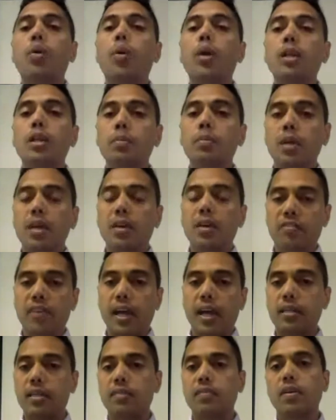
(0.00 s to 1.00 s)
going to be
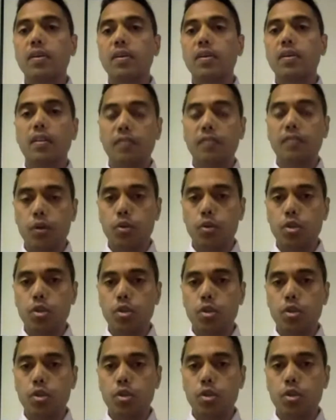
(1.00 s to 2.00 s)
effective in the
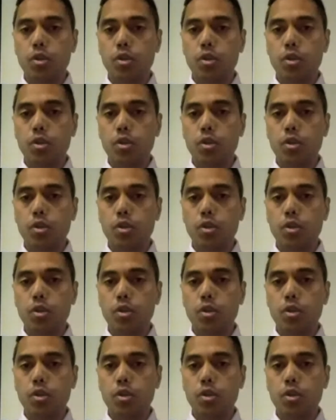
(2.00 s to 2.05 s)
future.